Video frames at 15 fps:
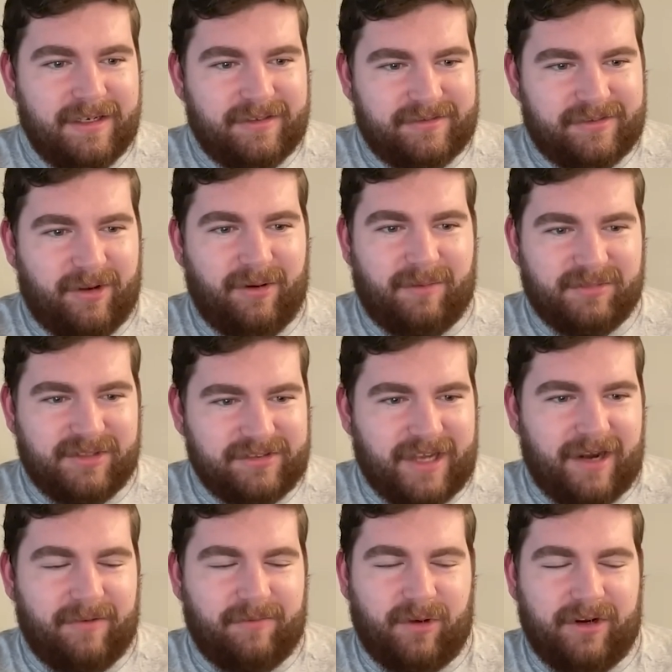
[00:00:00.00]
So I'm just
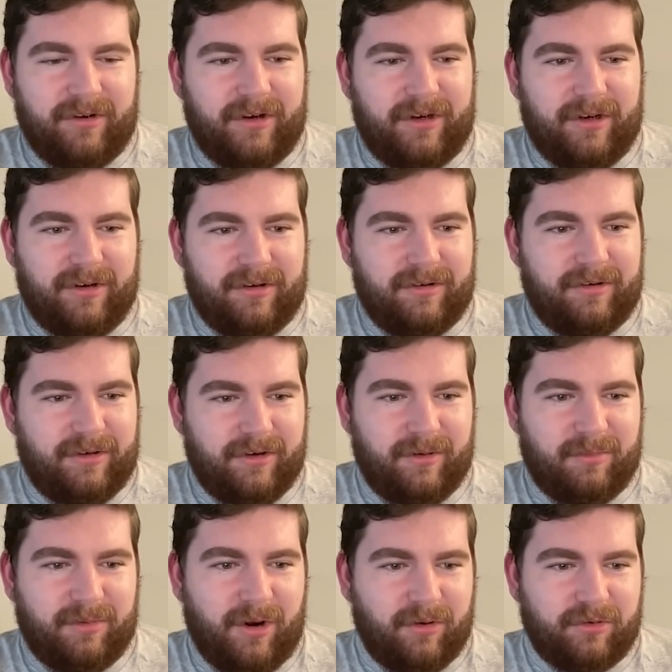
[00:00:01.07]
kind of wondering your, your
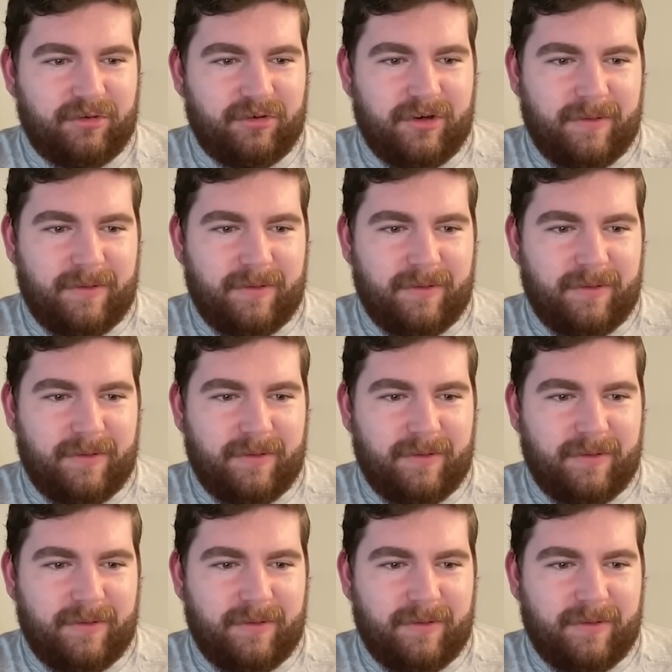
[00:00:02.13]
approach.